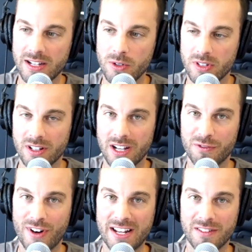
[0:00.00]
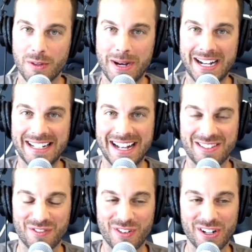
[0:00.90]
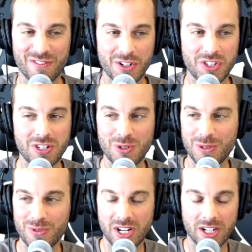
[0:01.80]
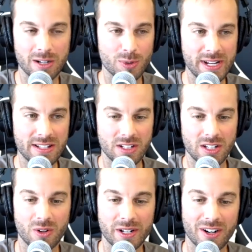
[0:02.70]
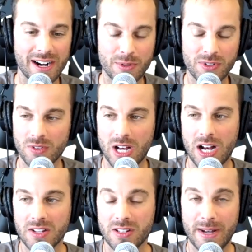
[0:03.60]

who's a, a friend of the podcast, a friend of ours too, she was on a couple weeks ago and her episode's awesome.